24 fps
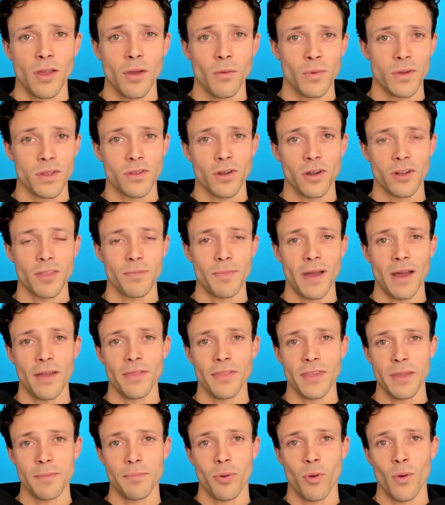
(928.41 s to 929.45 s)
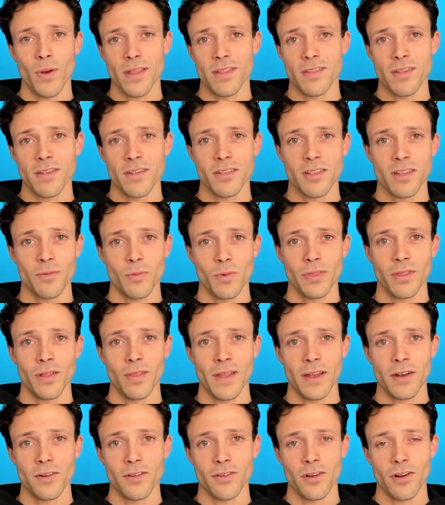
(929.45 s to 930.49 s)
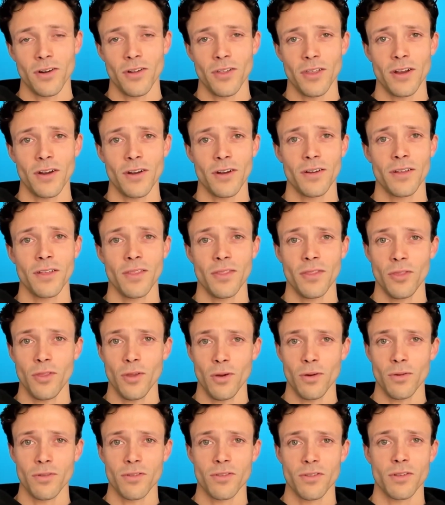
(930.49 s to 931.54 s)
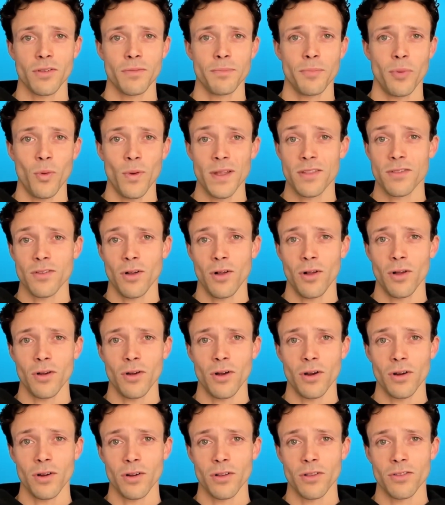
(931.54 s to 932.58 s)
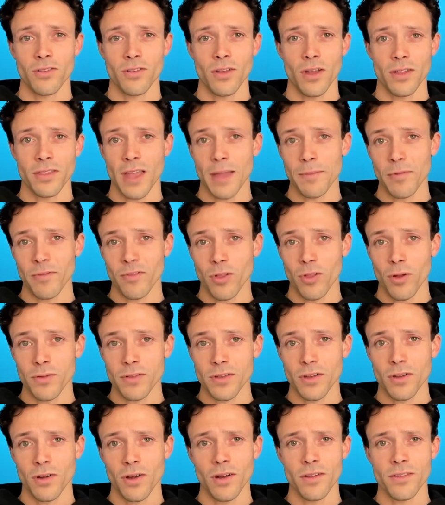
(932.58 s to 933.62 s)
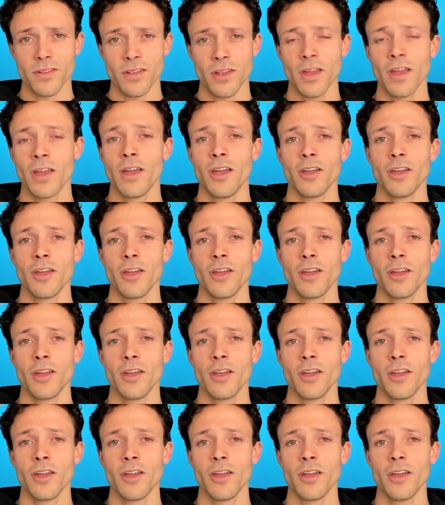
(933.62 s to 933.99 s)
We talked about the point system with the lenders earlier. Those points are a type of closing costs.